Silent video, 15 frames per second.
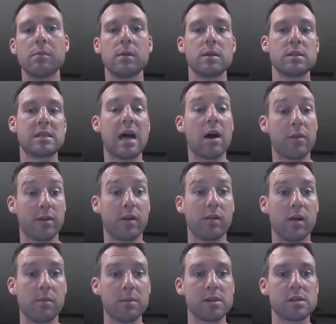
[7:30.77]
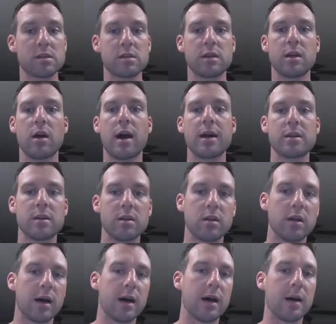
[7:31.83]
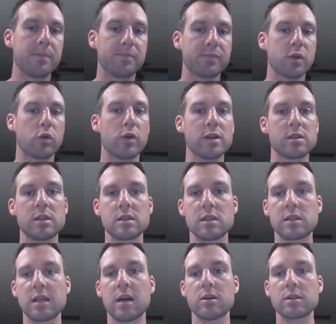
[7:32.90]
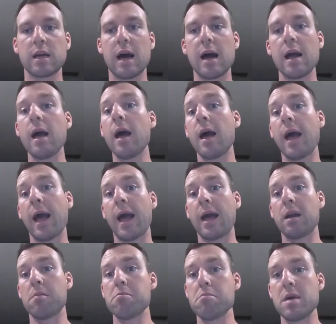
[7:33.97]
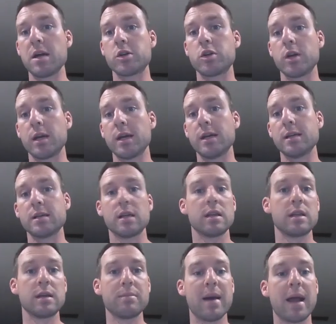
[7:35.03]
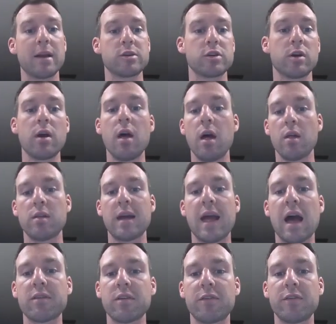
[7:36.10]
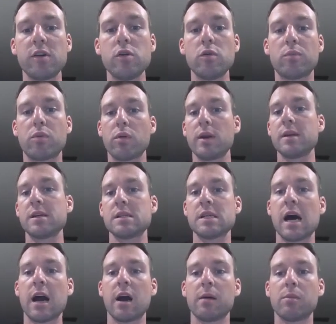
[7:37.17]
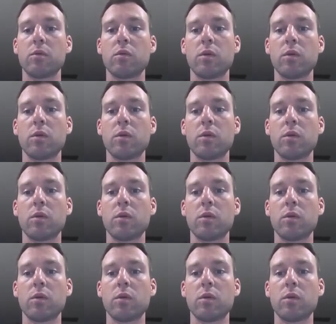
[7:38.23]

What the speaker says: South Columbus, you know, Chris is the sales guy and Mitch is the manager. They have a few pretty desirable